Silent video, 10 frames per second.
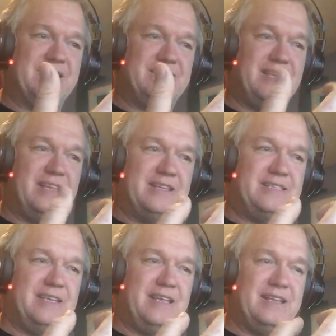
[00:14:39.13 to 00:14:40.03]
the
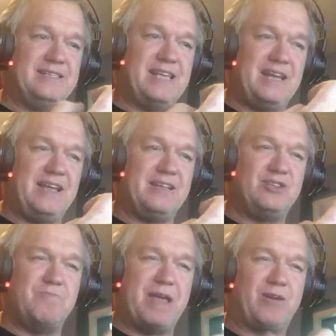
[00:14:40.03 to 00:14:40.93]
Senate
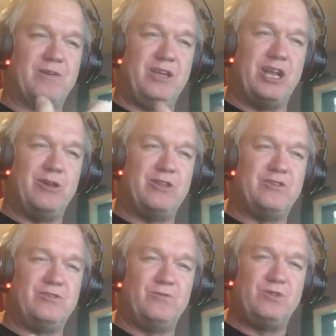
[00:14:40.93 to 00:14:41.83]
to make her, you know,
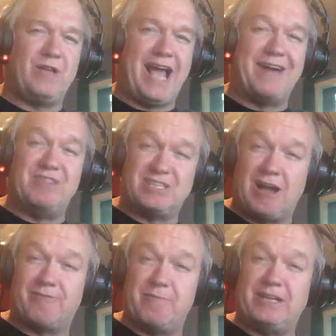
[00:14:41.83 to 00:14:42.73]
to have this
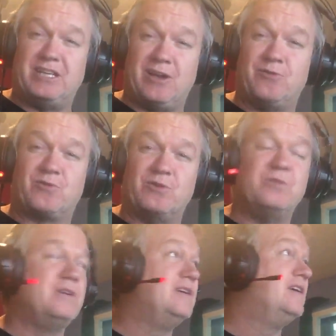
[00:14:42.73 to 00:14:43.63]
confirmation go
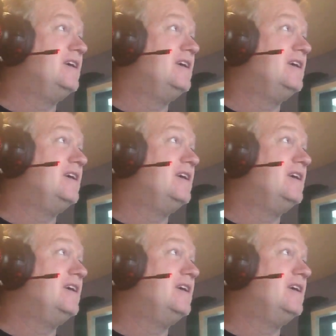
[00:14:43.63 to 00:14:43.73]
through?